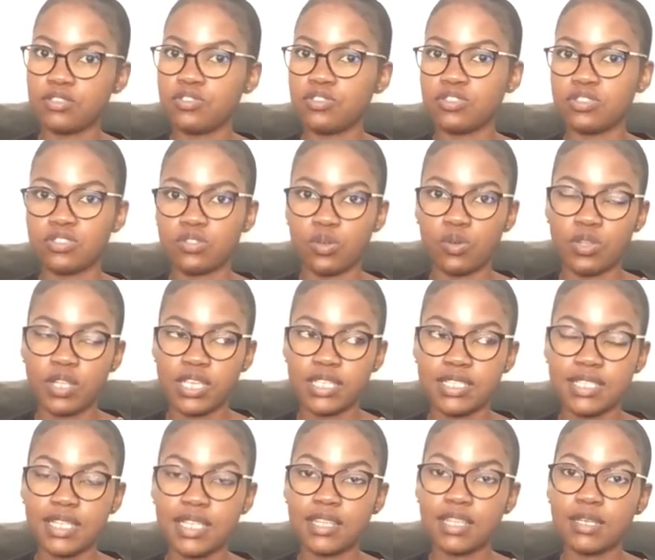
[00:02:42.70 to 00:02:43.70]
So they
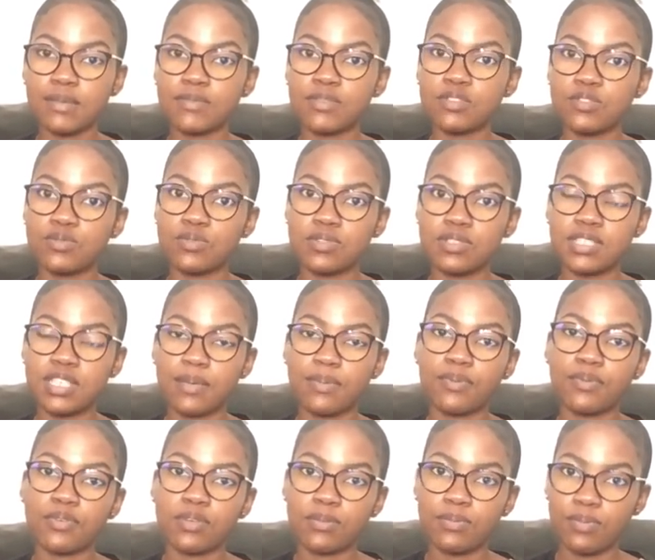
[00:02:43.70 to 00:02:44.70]
sent them to
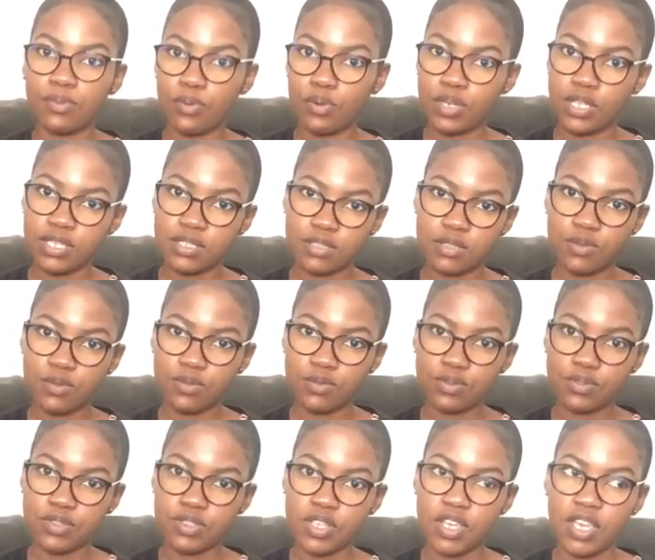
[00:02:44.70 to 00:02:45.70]
separate boarding
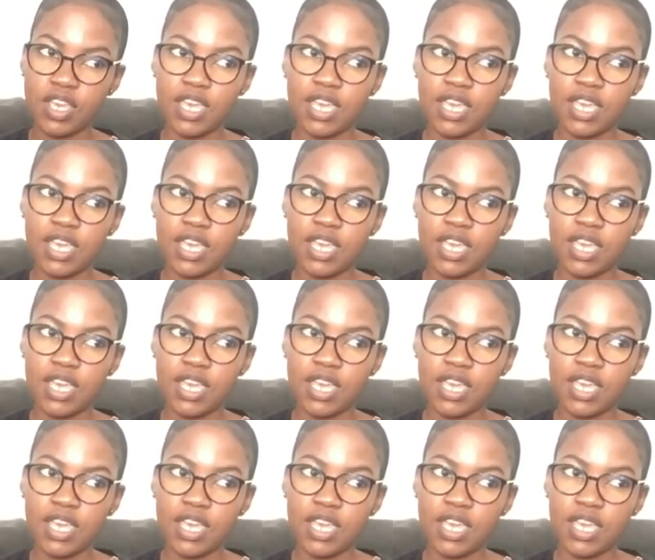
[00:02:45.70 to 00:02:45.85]
schools,